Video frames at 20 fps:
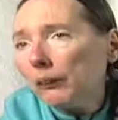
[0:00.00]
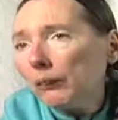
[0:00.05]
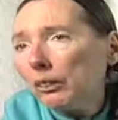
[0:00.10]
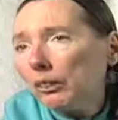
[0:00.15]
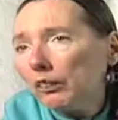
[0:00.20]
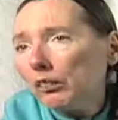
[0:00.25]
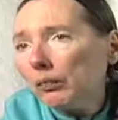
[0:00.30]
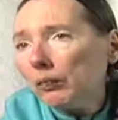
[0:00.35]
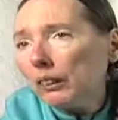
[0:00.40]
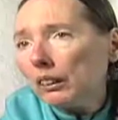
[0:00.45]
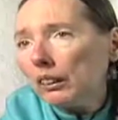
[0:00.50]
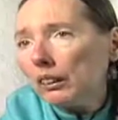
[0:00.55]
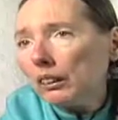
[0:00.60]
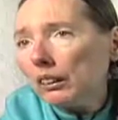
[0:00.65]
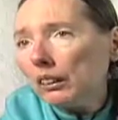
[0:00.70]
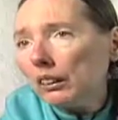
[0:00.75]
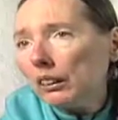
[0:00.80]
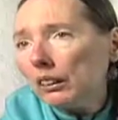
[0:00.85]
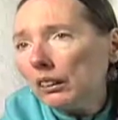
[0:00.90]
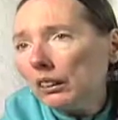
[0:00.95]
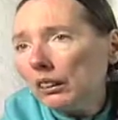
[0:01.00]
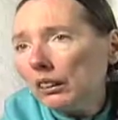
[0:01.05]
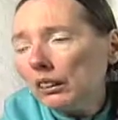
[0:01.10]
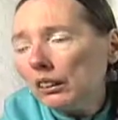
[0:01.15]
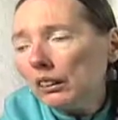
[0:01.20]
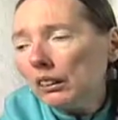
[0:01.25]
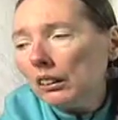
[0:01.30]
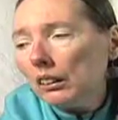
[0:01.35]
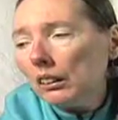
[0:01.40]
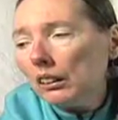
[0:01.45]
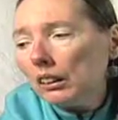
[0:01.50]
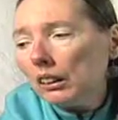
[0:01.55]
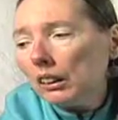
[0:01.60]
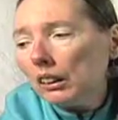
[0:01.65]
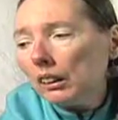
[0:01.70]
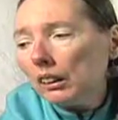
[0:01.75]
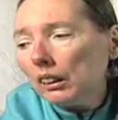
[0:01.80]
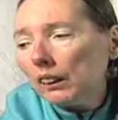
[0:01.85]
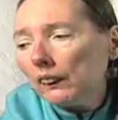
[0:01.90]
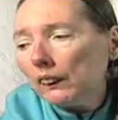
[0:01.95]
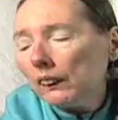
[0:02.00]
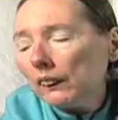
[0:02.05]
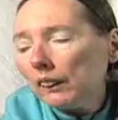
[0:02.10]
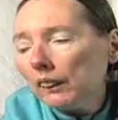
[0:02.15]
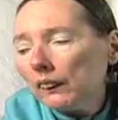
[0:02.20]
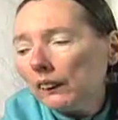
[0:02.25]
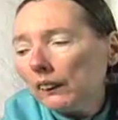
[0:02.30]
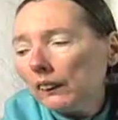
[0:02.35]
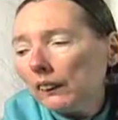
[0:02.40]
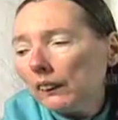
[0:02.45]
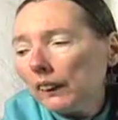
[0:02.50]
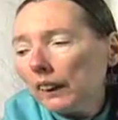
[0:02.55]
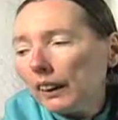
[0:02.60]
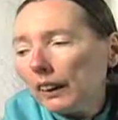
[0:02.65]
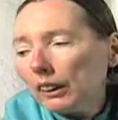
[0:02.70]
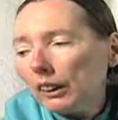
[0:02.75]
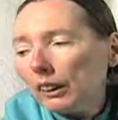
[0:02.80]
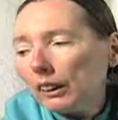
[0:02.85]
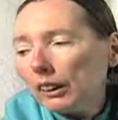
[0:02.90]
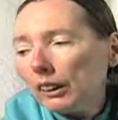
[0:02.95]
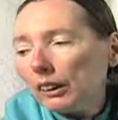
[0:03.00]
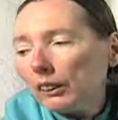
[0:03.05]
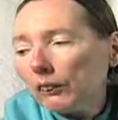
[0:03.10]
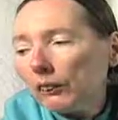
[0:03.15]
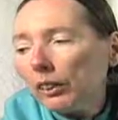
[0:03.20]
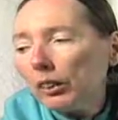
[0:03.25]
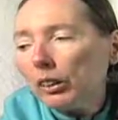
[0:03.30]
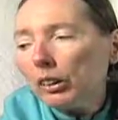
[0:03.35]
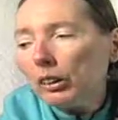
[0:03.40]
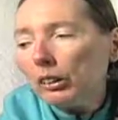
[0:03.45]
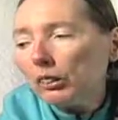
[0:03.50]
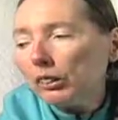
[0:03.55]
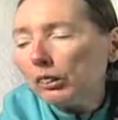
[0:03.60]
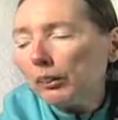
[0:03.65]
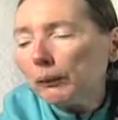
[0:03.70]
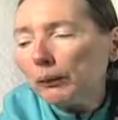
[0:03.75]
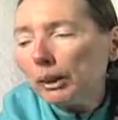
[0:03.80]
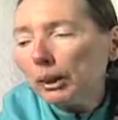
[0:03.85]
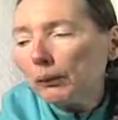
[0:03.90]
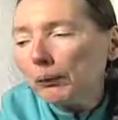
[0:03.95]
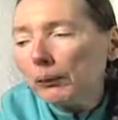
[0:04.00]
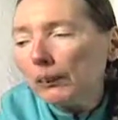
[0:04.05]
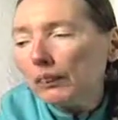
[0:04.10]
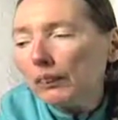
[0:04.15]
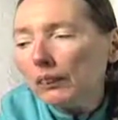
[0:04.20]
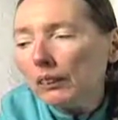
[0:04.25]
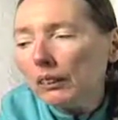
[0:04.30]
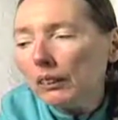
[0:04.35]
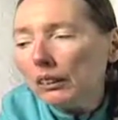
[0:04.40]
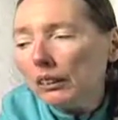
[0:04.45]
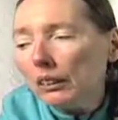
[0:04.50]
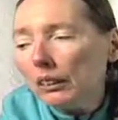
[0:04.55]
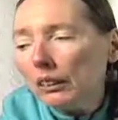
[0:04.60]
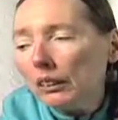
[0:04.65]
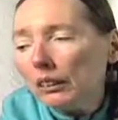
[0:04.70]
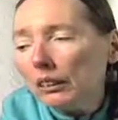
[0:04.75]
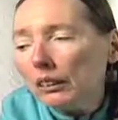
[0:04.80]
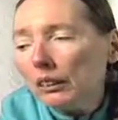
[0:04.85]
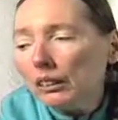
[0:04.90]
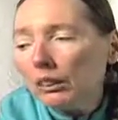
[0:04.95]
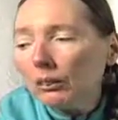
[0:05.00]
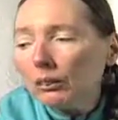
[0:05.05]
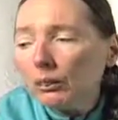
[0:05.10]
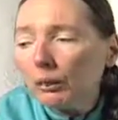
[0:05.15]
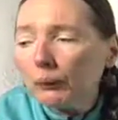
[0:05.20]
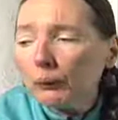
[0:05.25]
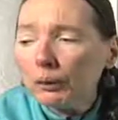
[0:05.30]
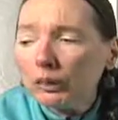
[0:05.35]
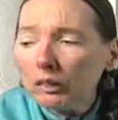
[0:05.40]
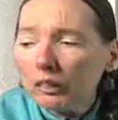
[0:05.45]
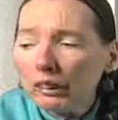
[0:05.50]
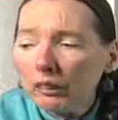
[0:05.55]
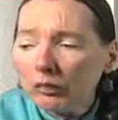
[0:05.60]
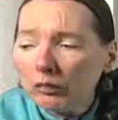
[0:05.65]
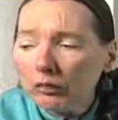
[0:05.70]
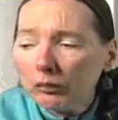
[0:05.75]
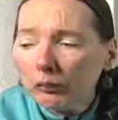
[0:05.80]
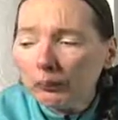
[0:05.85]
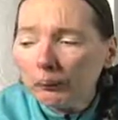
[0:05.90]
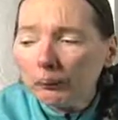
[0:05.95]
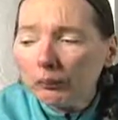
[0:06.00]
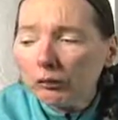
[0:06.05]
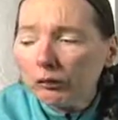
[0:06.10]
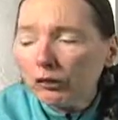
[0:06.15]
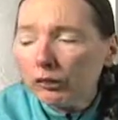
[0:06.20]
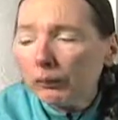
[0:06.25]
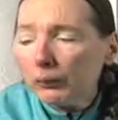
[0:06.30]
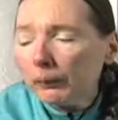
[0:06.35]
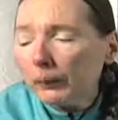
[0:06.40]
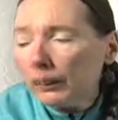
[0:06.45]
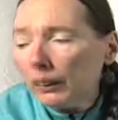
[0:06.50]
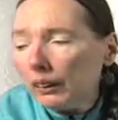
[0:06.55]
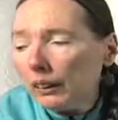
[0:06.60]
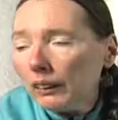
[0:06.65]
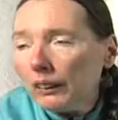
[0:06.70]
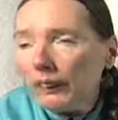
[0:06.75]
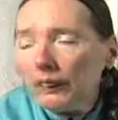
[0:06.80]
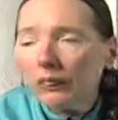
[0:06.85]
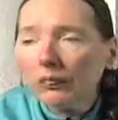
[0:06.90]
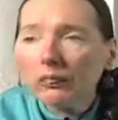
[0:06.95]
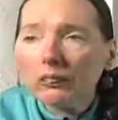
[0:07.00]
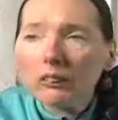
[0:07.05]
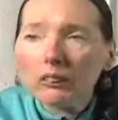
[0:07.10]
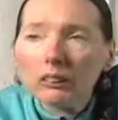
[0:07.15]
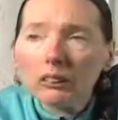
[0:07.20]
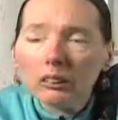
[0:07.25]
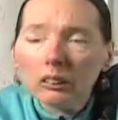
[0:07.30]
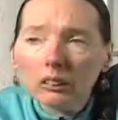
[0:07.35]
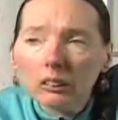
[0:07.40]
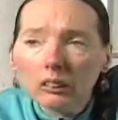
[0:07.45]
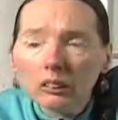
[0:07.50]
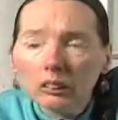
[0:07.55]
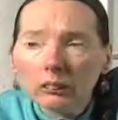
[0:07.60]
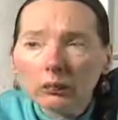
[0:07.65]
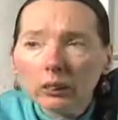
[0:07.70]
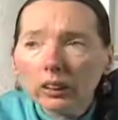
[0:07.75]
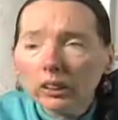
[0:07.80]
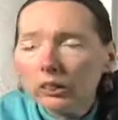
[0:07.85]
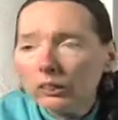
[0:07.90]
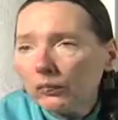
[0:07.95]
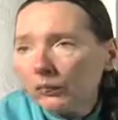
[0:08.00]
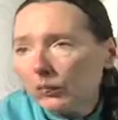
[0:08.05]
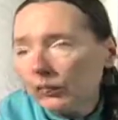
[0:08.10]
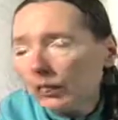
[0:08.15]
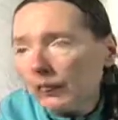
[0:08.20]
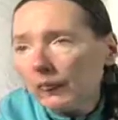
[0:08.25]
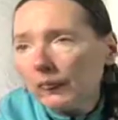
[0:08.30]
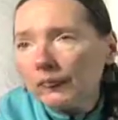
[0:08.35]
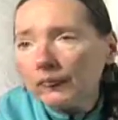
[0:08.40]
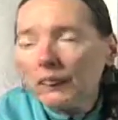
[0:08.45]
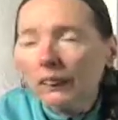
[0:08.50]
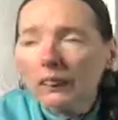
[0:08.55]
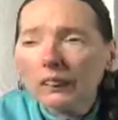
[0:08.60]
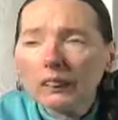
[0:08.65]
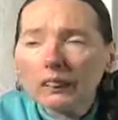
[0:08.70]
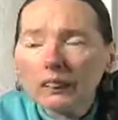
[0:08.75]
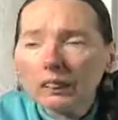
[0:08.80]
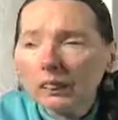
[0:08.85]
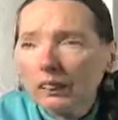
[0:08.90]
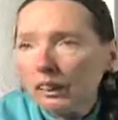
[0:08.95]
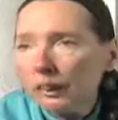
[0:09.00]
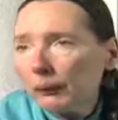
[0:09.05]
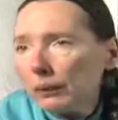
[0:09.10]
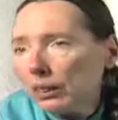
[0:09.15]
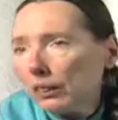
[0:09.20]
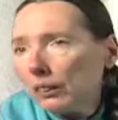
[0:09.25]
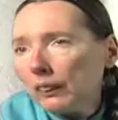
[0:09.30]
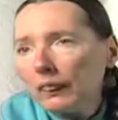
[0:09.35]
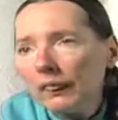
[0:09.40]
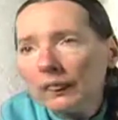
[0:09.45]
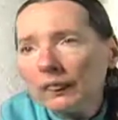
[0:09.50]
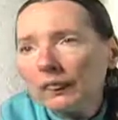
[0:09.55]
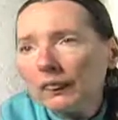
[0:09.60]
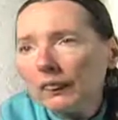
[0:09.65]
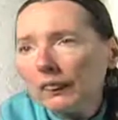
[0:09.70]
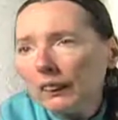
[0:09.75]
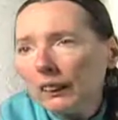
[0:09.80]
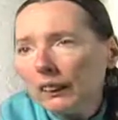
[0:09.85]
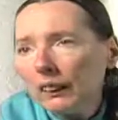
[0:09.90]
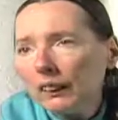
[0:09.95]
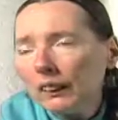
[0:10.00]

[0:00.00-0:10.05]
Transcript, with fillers: movement. And I think that that can give heart to people who are working for, for peace or racial justice, economic justice,